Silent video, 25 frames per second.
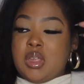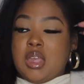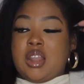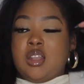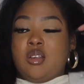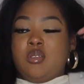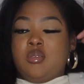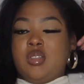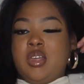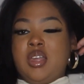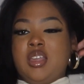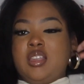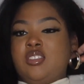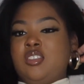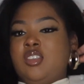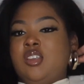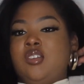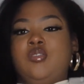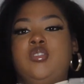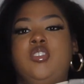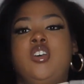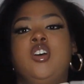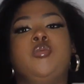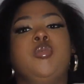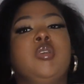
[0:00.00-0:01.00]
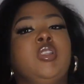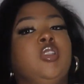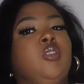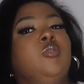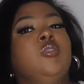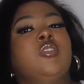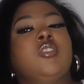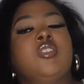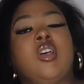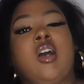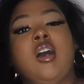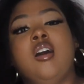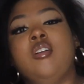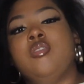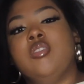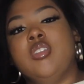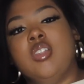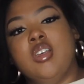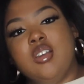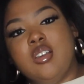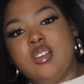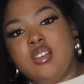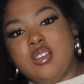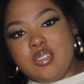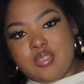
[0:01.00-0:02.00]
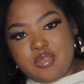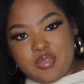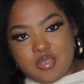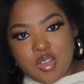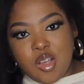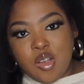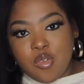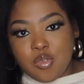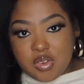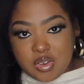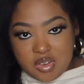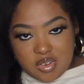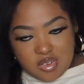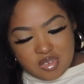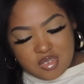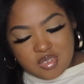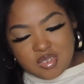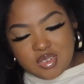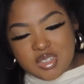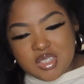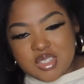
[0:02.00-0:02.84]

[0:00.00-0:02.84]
I don't like tough love. We do soft love over here.